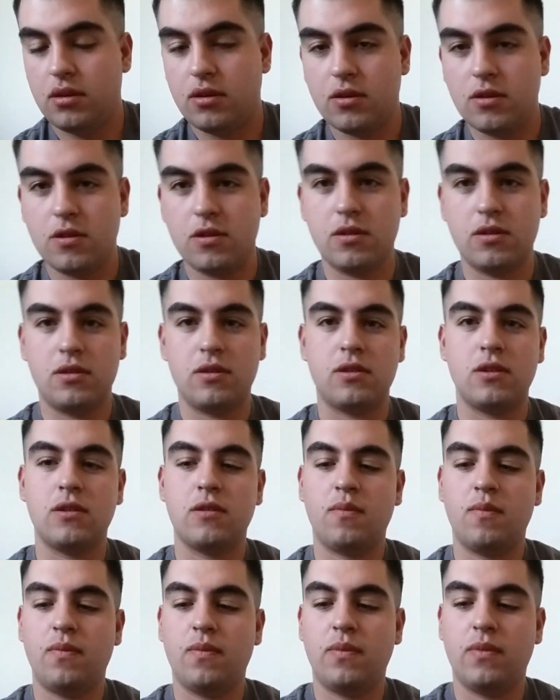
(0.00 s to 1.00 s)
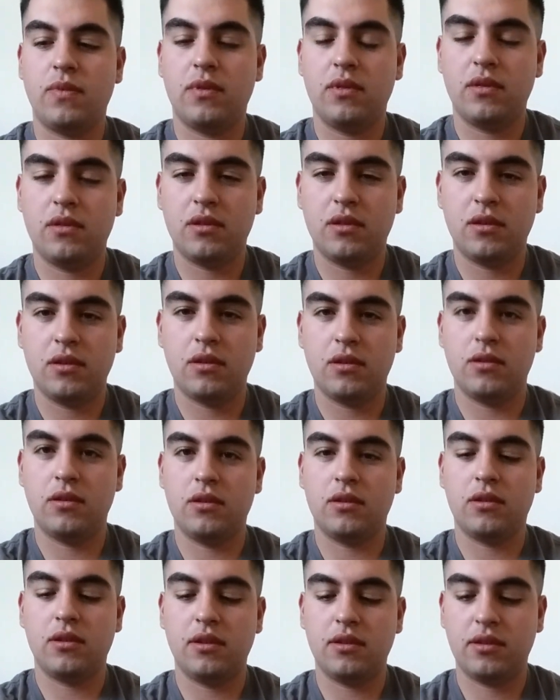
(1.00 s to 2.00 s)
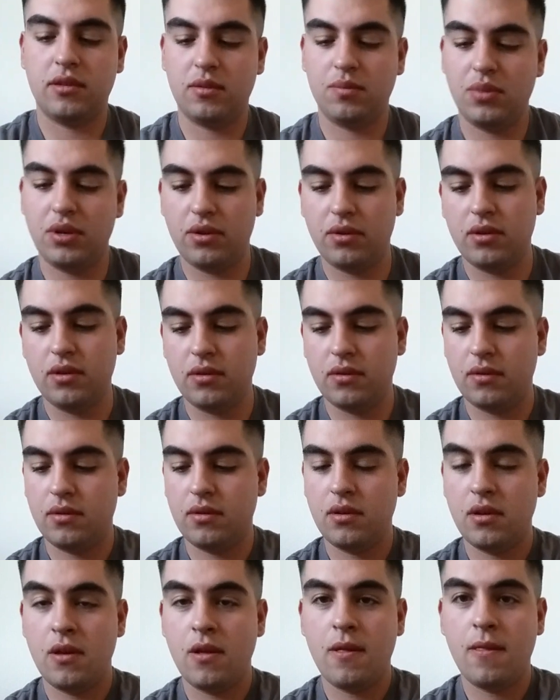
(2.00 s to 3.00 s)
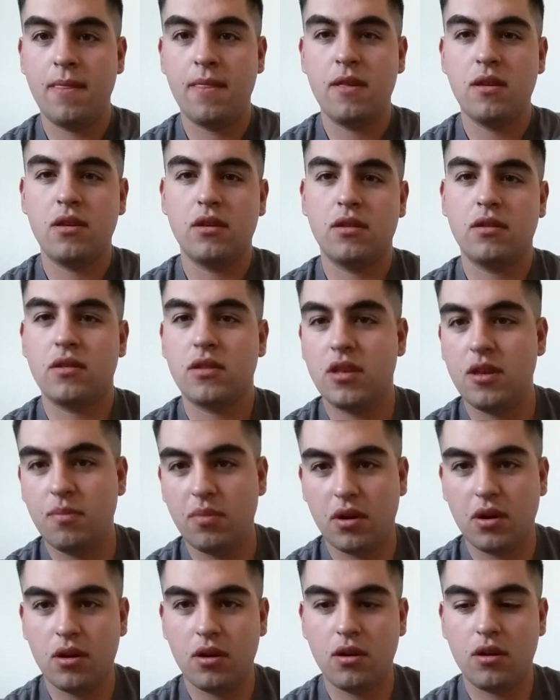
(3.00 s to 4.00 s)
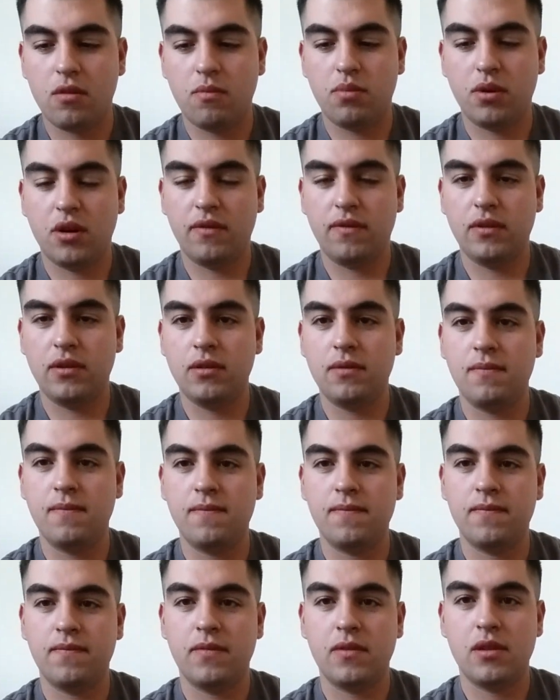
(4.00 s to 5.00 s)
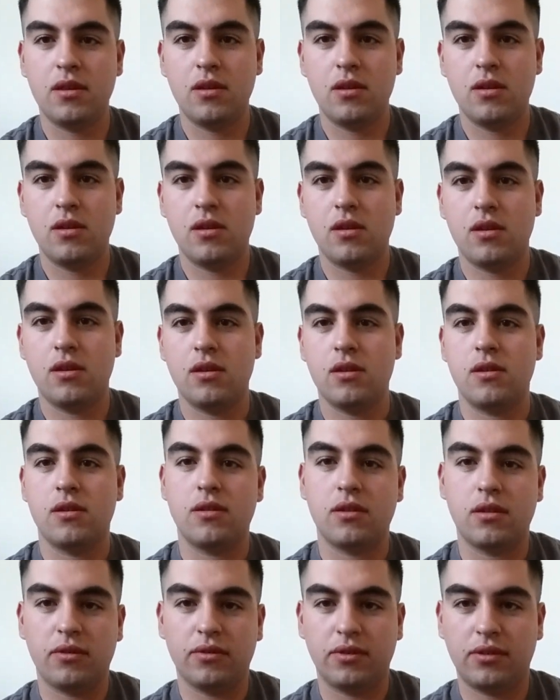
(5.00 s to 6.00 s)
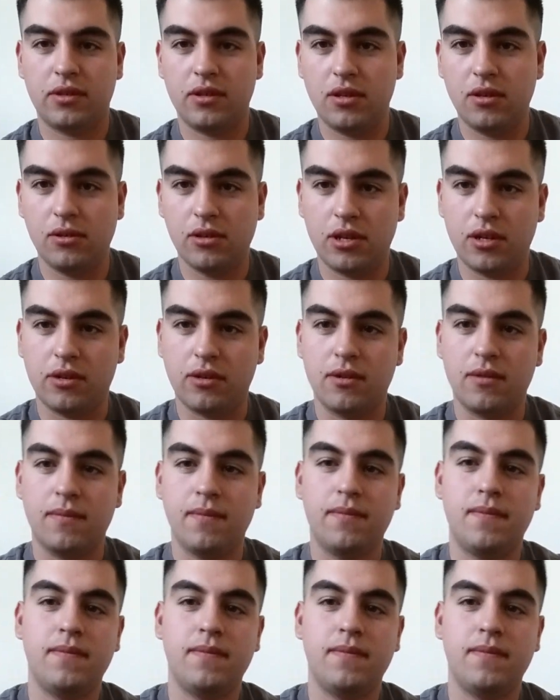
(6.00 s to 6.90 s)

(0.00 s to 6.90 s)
And I think that's about it. Keep on puffing, and I'll see you later.